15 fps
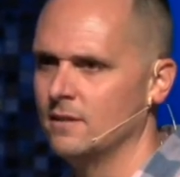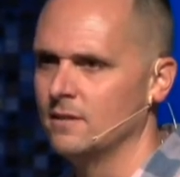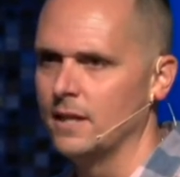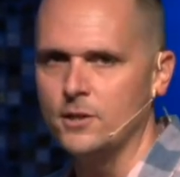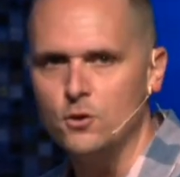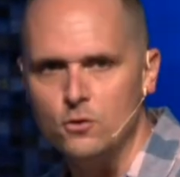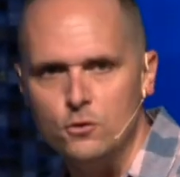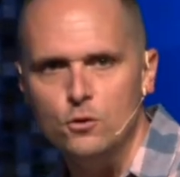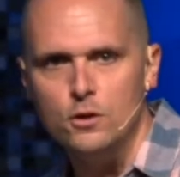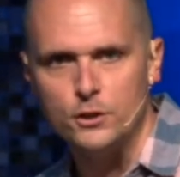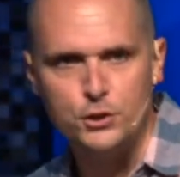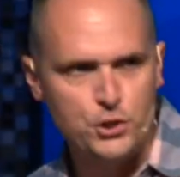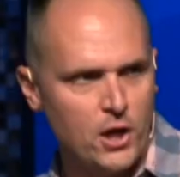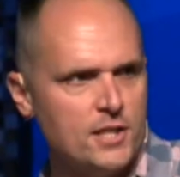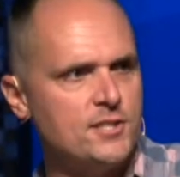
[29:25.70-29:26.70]
Like you, you look
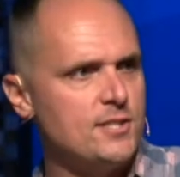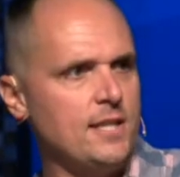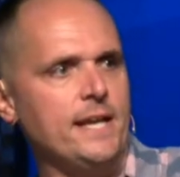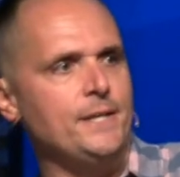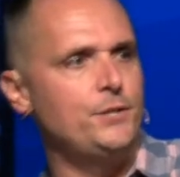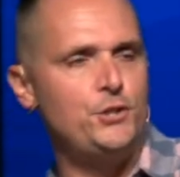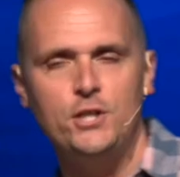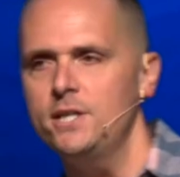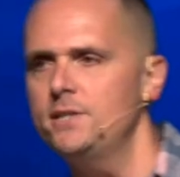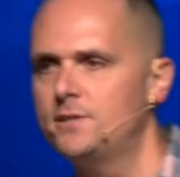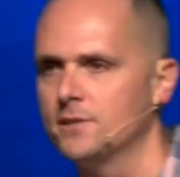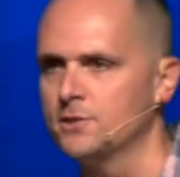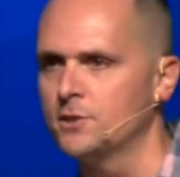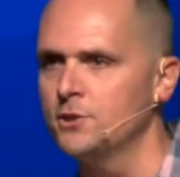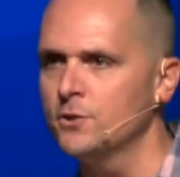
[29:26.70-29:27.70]
just like
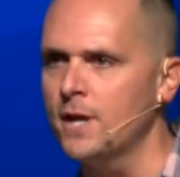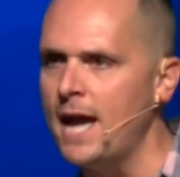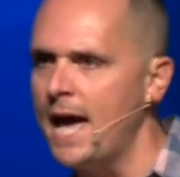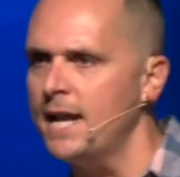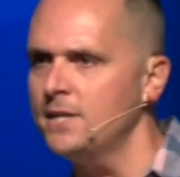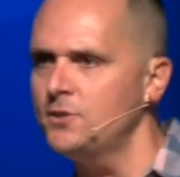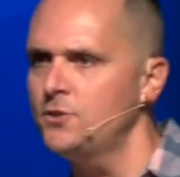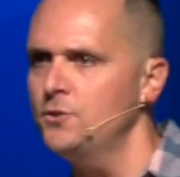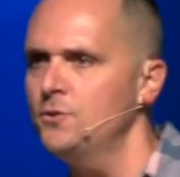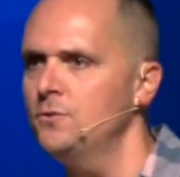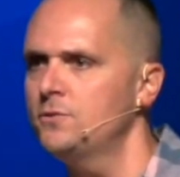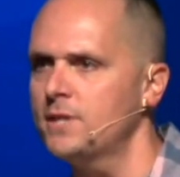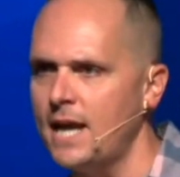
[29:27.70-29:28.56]
Jesus in your attitudes,